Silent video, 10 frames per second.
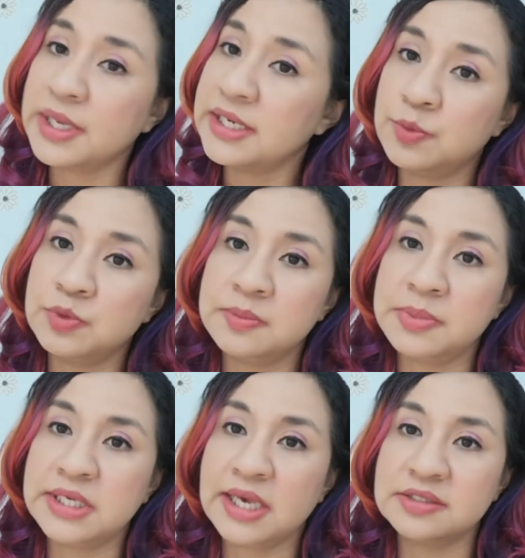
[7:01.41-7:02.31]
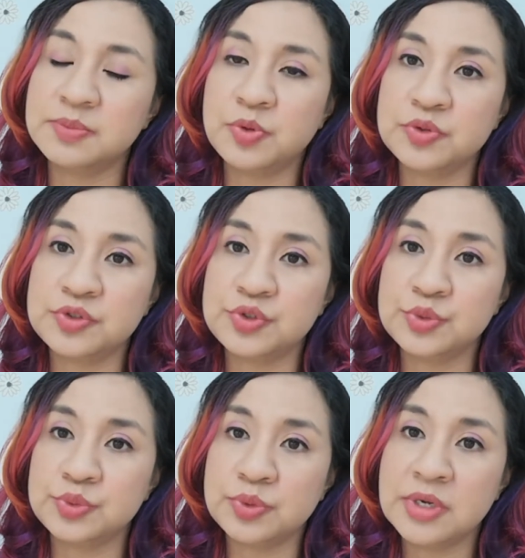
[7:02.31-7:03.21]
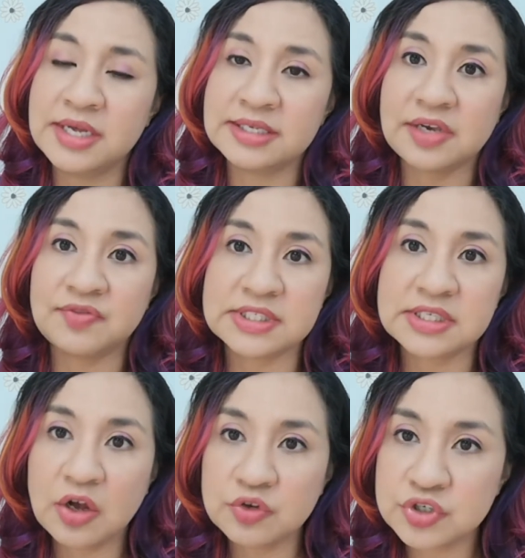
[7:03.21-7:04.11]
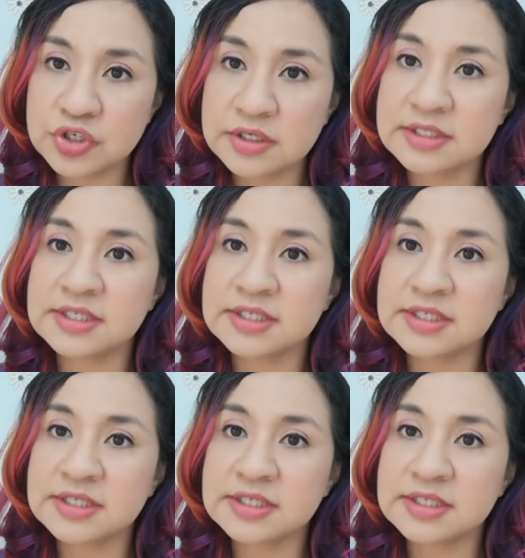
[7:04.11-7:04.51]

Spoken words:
where they will be exposed to diverse cultures,